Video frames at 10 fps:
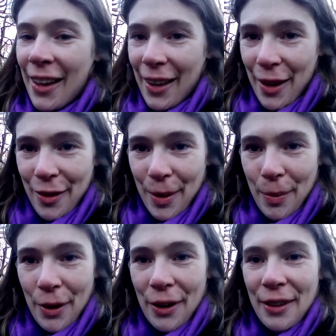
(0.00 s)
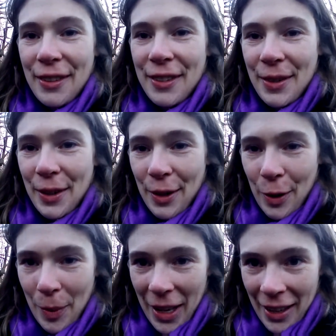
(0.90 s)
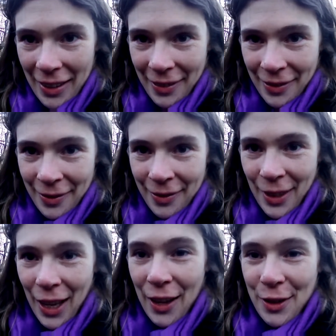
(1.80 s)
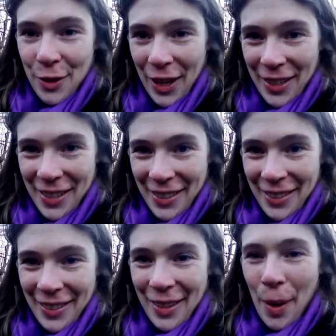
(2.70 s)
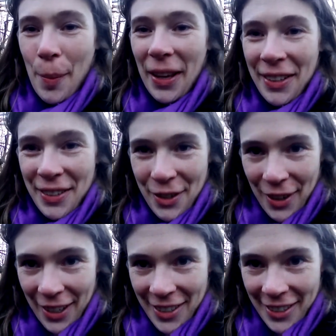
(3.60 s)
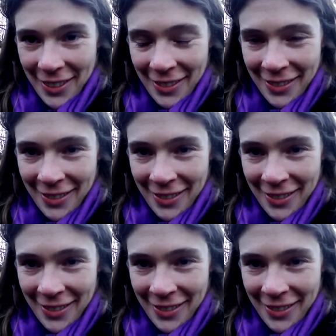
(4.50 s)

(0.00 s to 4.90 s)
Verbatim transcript: giving birth to a new me, contraction by contraction.